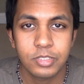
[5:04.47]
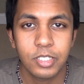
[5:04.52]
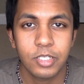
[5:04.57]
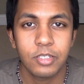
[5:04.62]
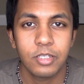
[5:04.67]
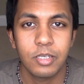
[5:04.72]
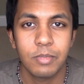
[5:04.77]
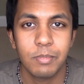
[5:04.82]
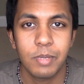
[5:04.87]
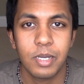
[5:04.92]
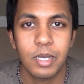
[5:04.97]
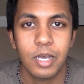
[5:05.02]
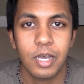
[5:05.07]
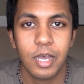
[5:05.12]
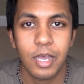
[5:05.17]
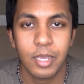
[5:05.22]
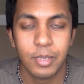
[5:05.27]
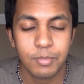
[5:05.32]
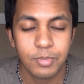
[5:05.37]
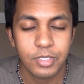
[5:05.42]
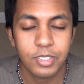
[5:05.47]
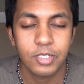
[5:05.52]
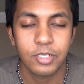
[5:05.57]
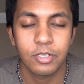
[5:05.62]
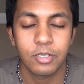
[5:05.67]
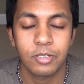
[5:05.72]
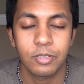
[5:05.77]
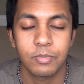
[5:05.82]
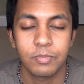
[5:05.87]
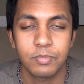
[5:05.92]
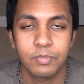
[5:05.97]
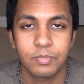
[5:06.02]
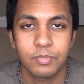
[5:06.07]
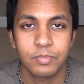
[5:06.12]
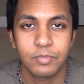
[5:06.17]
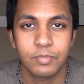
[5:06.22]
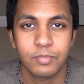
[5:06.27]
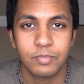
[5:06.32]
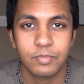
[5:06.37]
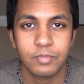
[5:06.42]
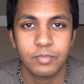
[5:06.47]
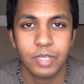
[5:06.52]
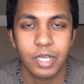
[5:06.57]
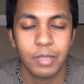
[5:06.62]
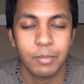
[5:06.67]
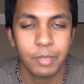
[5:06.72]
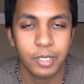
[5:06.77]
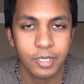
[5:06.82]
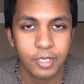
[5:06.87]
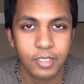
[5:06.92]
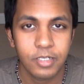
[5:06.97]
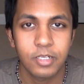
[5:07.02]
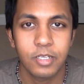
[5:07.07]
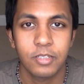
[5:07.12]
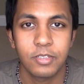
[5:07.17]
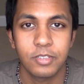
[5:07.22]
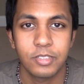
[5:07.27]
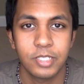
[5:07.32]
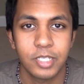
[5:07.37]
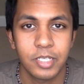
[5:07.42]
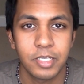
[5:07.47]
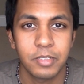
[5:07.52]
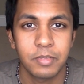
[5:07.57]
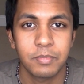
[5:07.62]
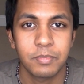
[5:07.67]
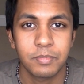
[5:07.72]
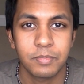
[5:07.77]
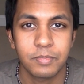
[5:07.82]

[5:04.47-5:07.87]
tell them I'm here. I made it another day.